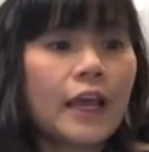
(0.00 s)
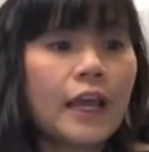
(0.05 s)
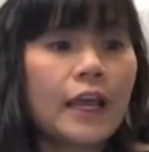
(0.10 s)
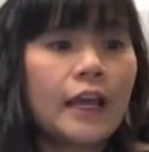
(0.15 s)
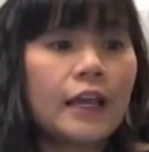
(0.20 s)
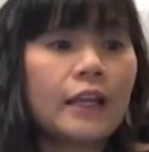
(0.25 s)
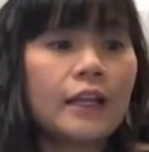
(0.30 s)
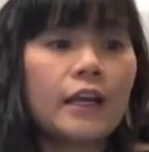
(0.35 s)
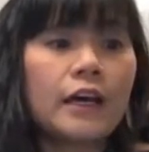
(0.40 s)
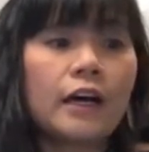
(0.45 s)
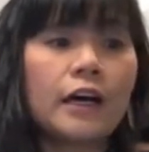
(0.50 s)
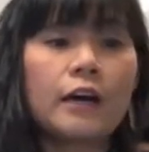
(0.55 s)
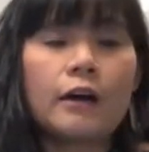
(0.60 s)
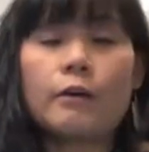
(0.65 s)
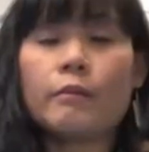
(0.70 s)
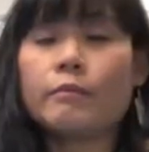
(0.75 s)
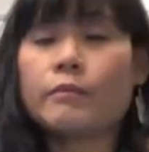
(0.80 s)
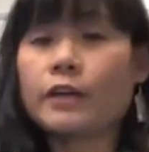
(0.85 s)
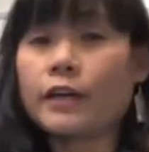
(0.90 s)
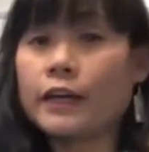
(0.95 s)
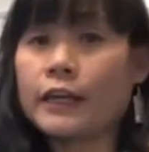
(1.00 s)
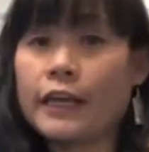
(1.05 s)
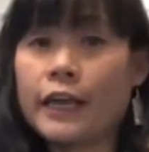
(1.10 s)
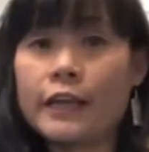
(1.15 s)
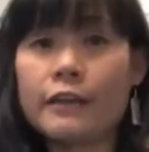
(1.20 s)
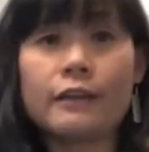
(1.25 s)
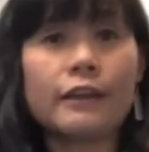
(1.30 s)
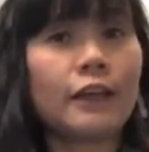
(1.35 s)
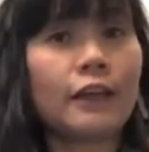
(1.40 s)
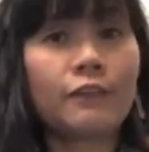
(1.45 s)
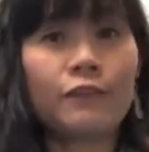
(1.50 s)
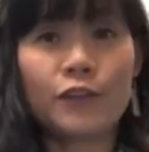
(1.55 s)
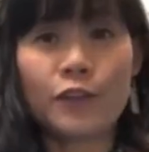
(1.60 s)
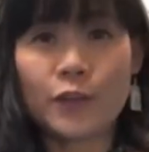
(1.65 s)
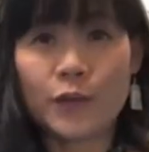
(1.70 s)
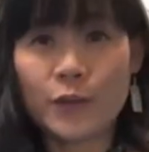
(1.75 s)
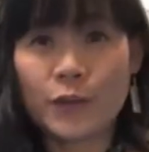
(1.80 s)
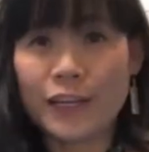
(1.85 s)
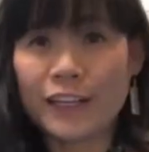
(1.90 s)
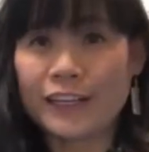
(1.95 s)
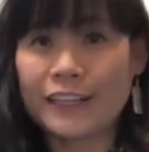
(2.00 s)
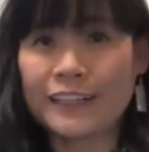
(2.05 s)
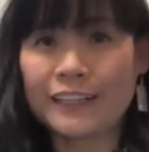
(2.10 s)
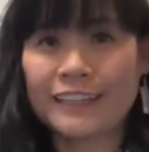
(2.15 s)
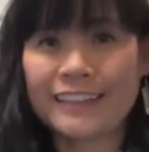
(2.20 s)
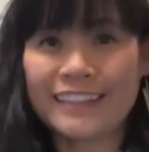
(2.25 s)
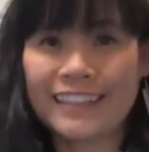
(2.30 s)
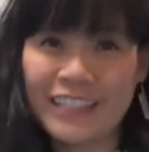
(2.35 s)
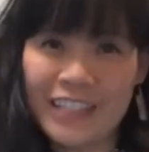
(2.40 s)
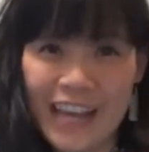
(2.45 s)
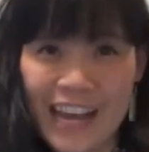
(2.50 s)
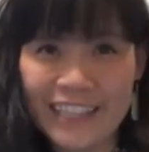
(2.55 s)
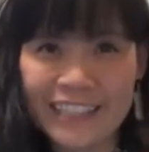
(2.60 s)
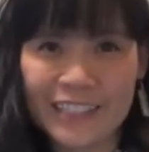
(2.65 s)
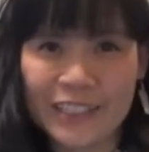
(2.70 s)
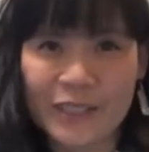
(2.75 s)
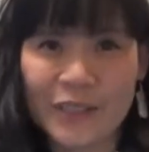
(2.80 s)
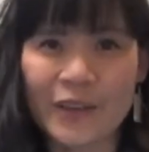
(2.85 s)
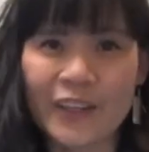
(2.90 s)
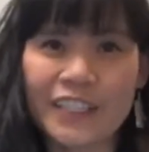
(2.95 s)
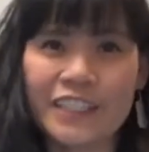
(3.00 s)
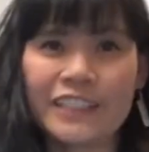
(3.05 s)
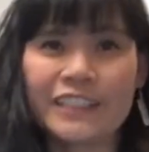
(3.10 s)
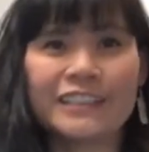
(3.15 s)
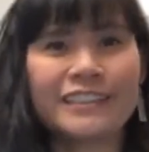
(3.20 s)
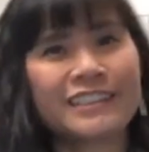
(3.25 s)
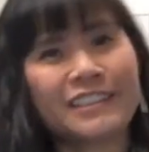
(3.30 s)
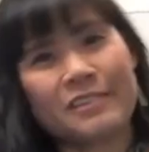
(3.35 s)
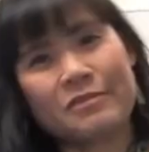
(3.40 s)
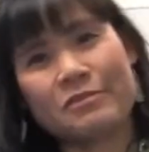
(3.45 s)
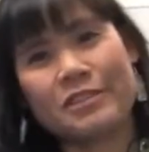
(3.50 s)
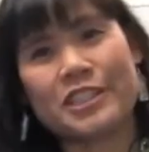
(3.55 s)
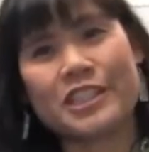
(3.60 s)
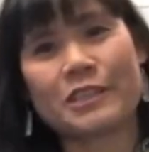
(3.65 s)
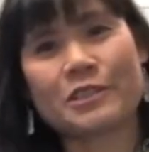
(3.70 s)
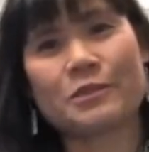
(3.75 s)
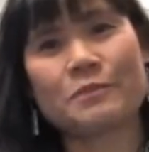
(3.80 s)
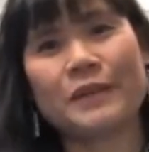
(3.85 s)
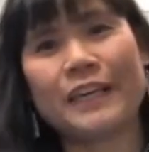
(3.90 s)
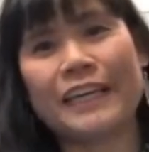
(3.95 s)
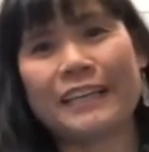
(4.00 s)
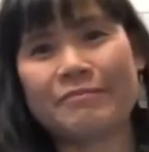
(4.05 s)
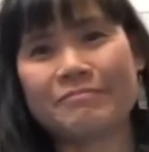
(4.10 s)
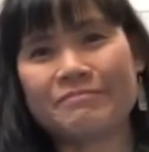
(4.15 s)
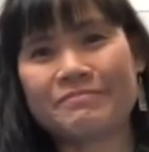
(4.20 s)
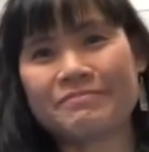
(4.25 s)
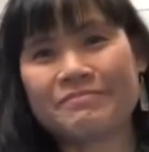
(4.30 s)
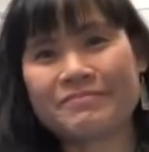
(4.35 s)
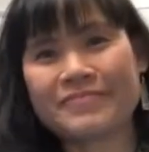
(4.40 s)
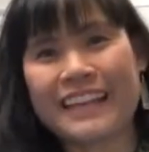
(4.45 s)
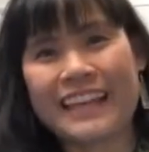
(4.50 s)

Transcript: And um, again, if you need to ask us questions, reach out to me.